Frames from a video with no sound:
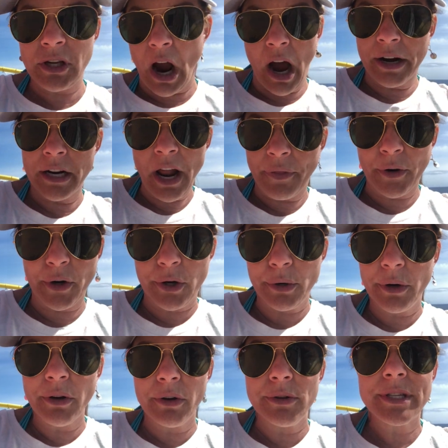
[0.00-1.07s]
on another
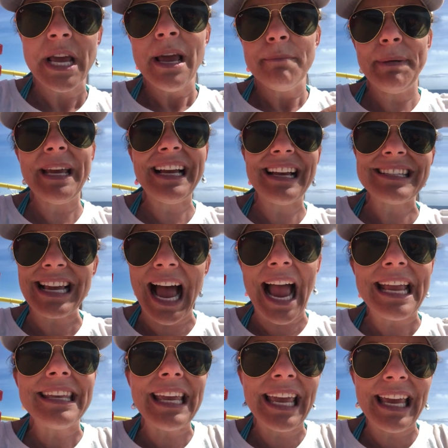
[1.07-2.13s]
cruise because
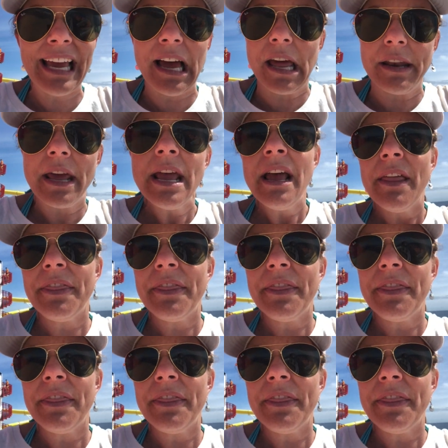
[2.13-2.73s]
I can.